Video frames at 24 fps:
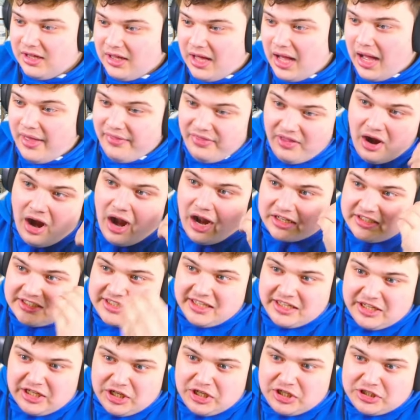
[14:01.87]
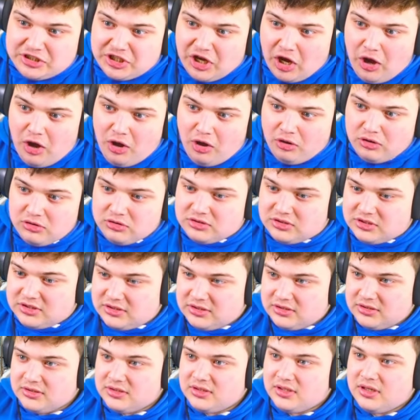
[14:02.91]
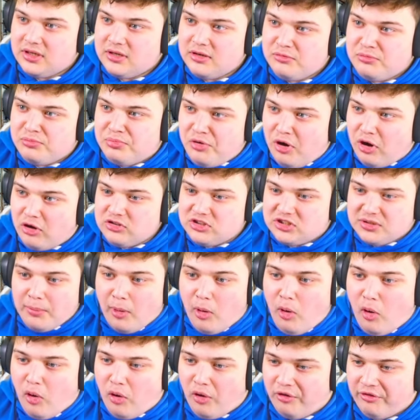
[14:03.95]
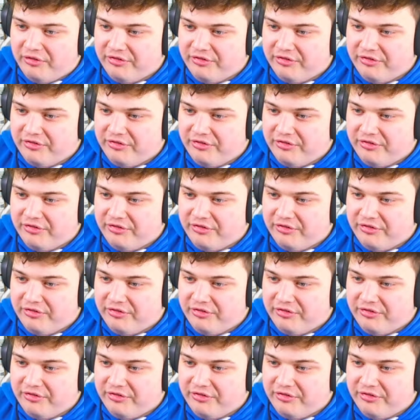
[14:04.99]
And they're actually good golds! Bronze morph.